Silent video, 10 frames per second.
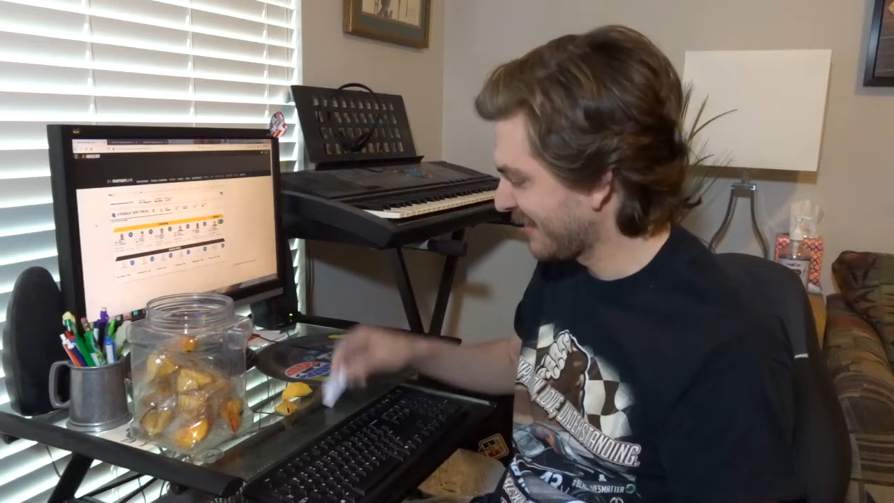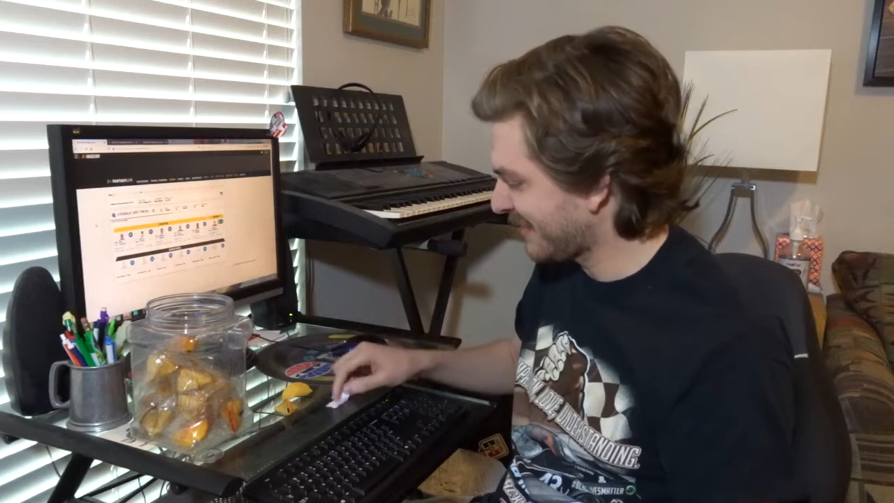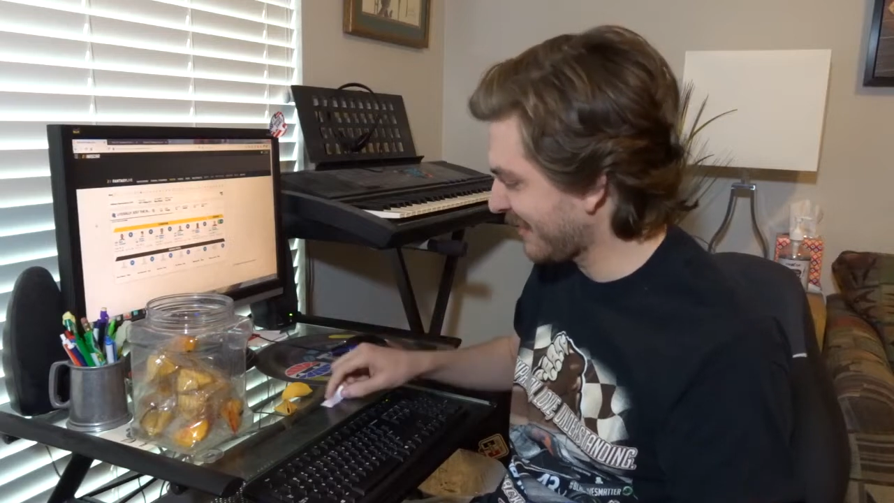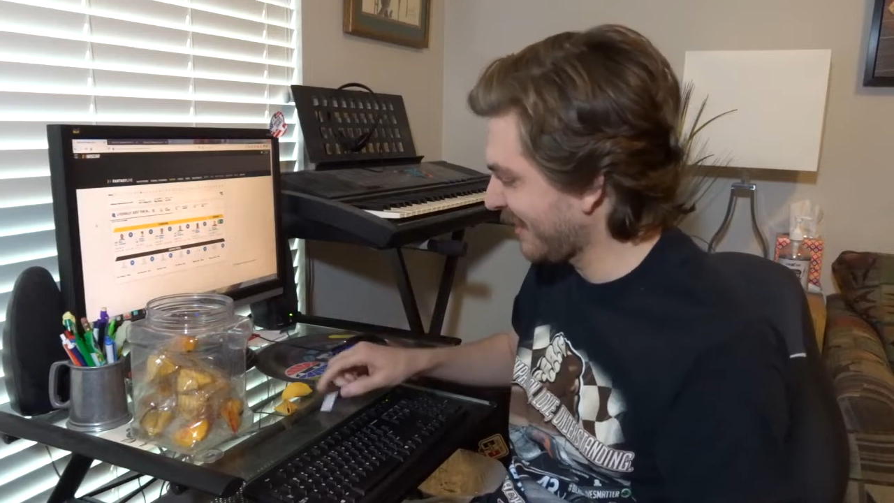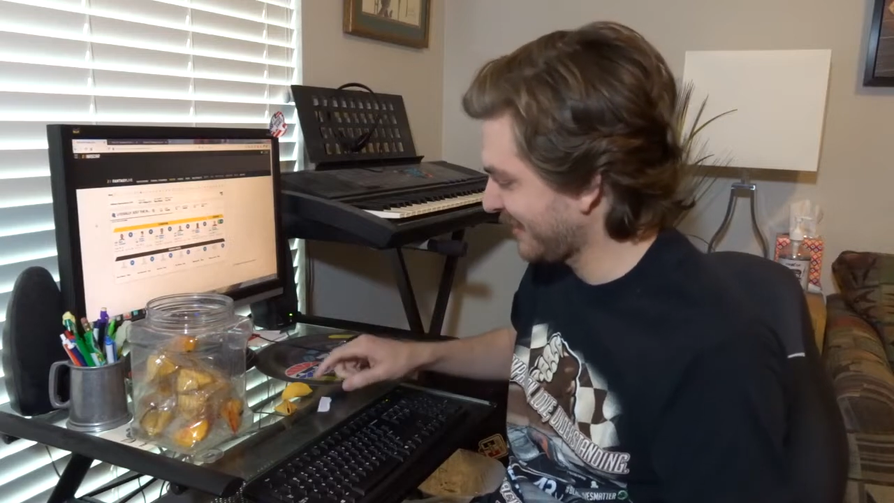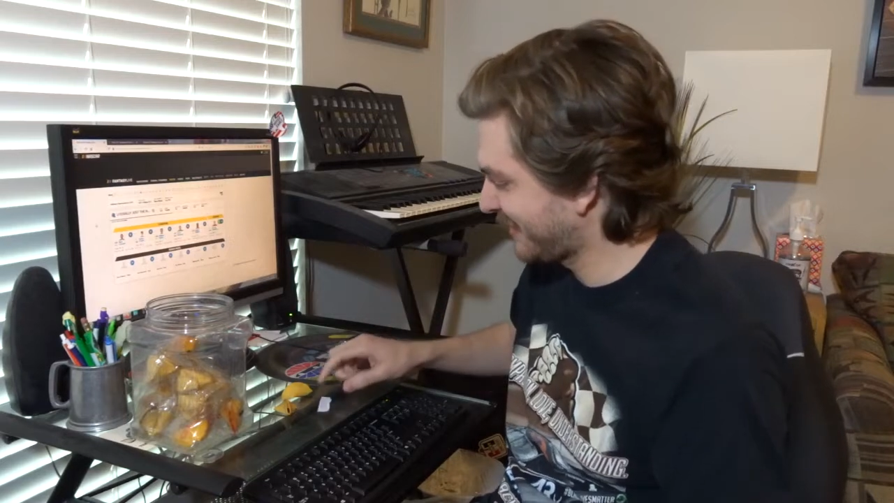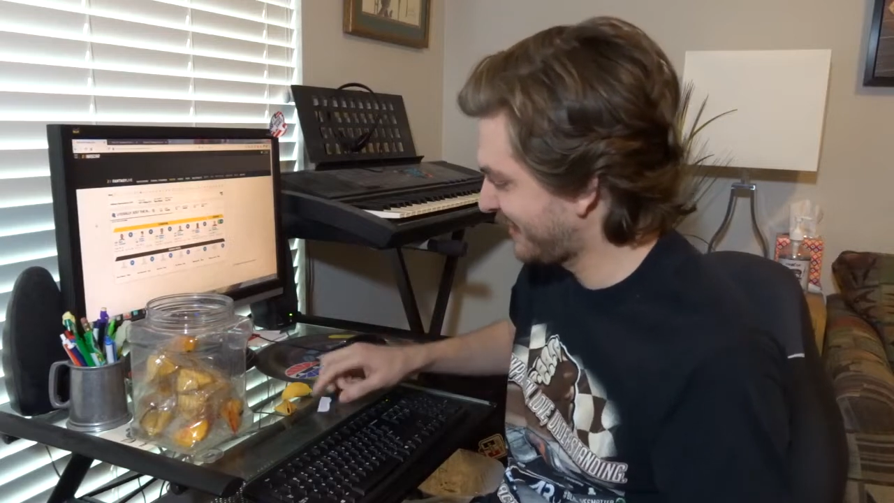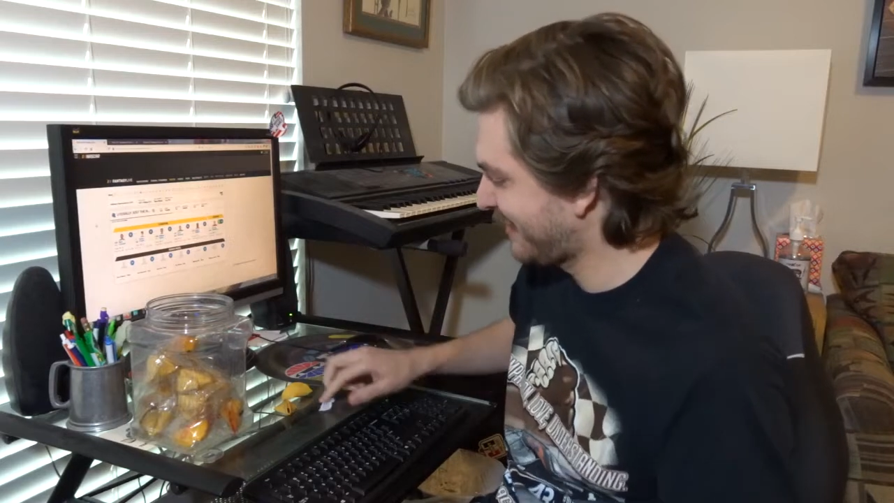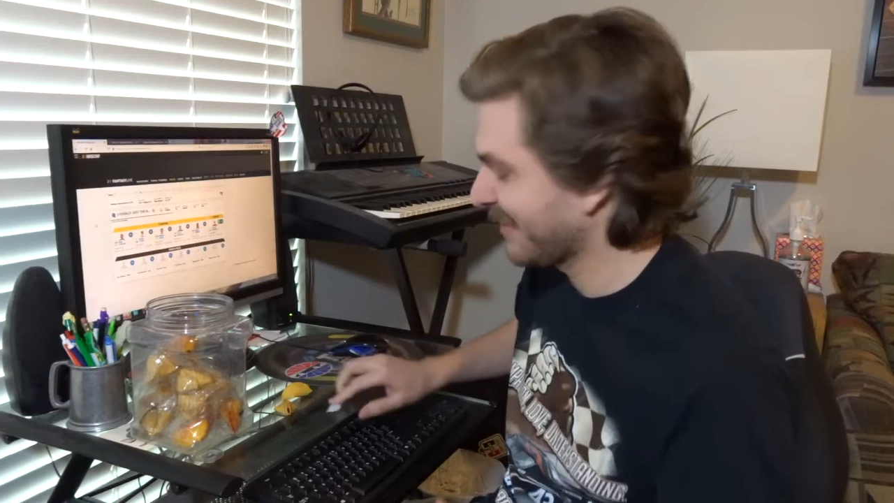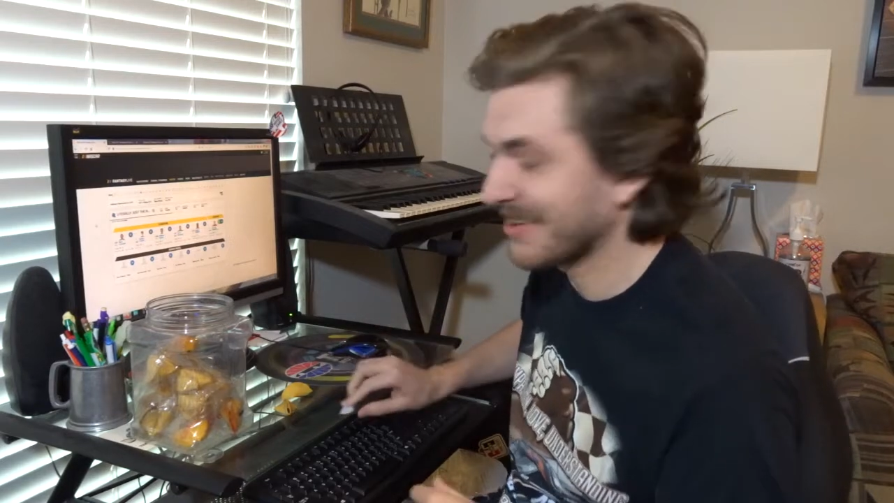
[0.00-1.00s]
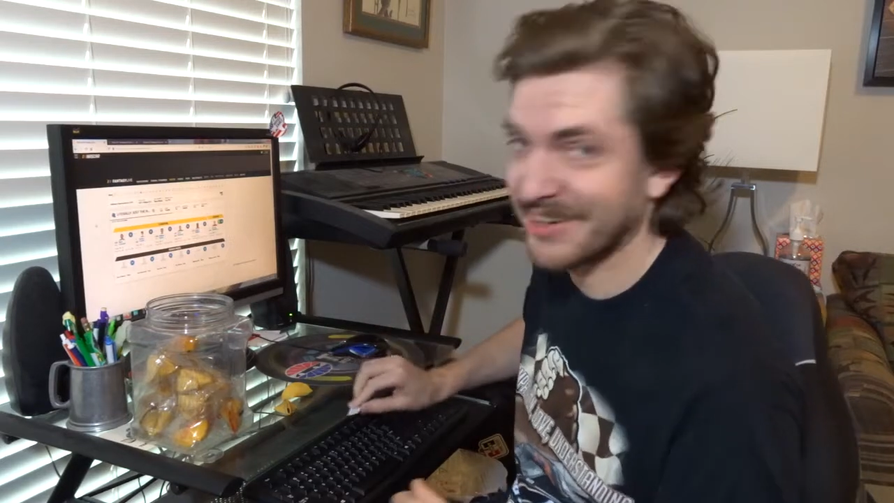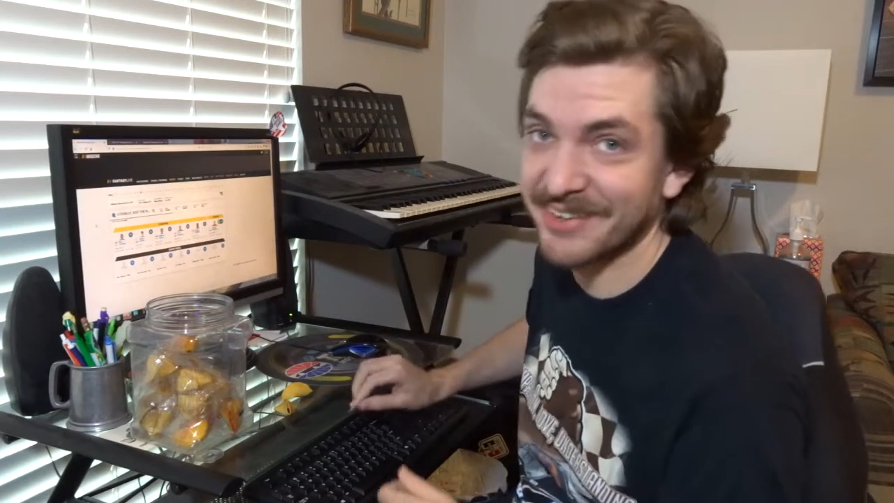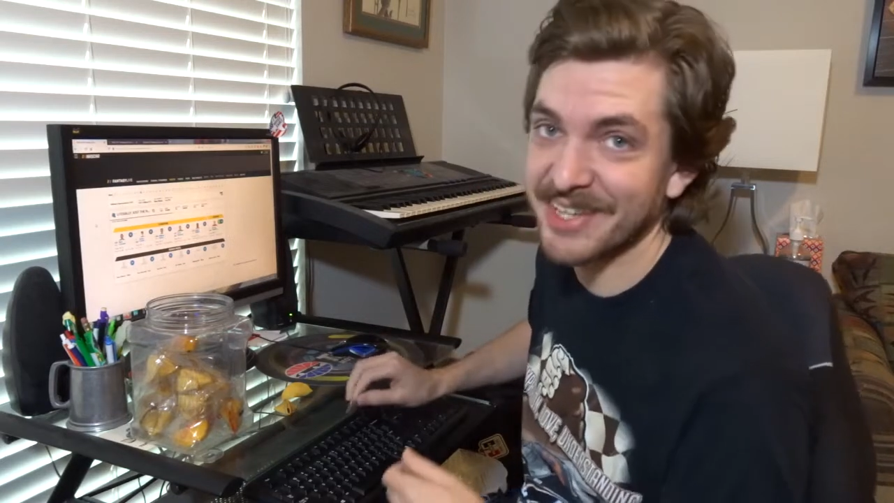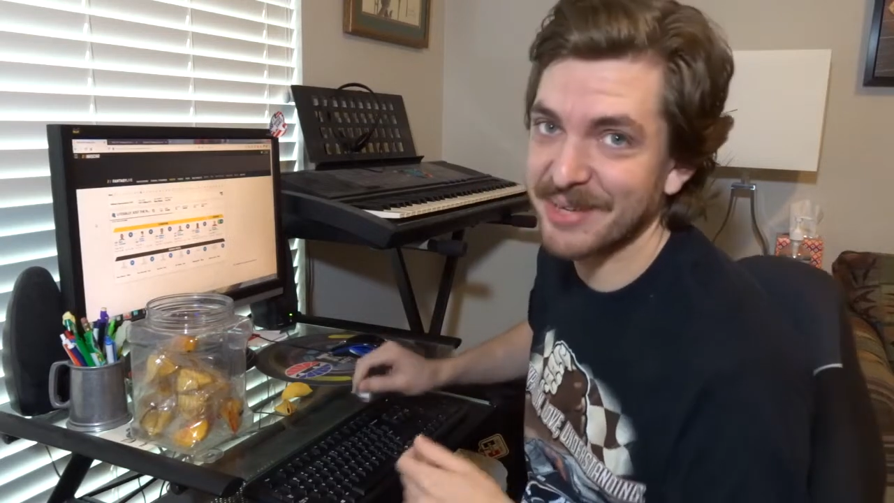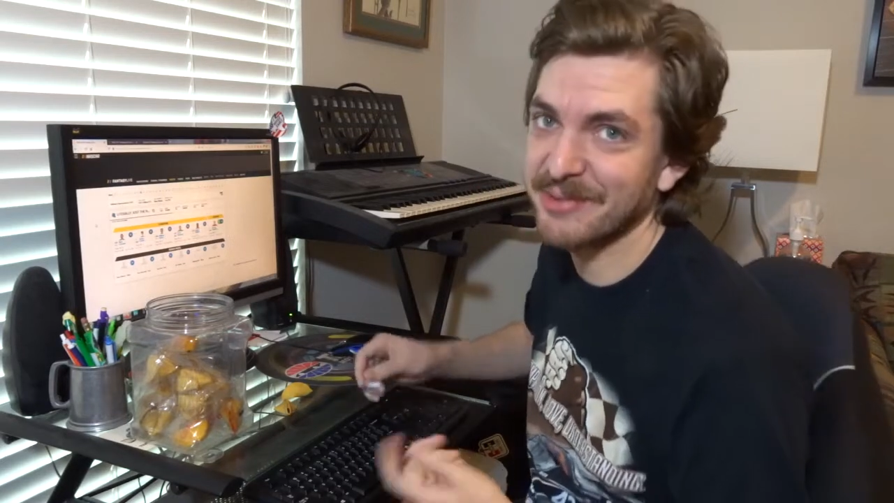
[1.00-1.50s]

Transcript: Gosh darn it. Okay,